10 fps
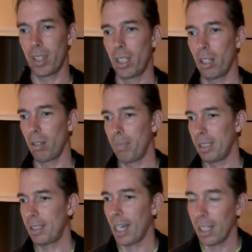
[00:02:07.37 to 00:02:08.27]

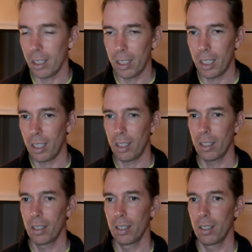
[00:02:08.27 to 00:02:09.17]
mentality,
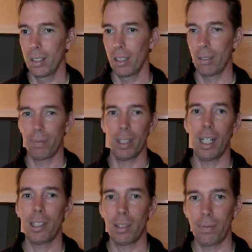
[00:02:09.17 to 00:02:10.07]
their
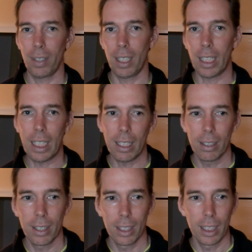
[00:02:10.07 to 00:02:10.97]
philosophy,
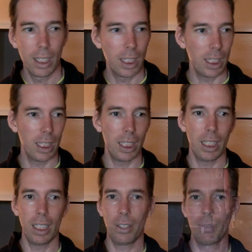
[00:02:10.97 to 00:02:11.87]

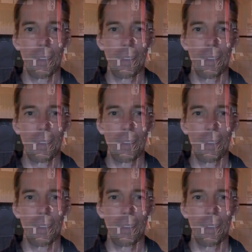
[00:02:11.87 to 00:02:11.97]
their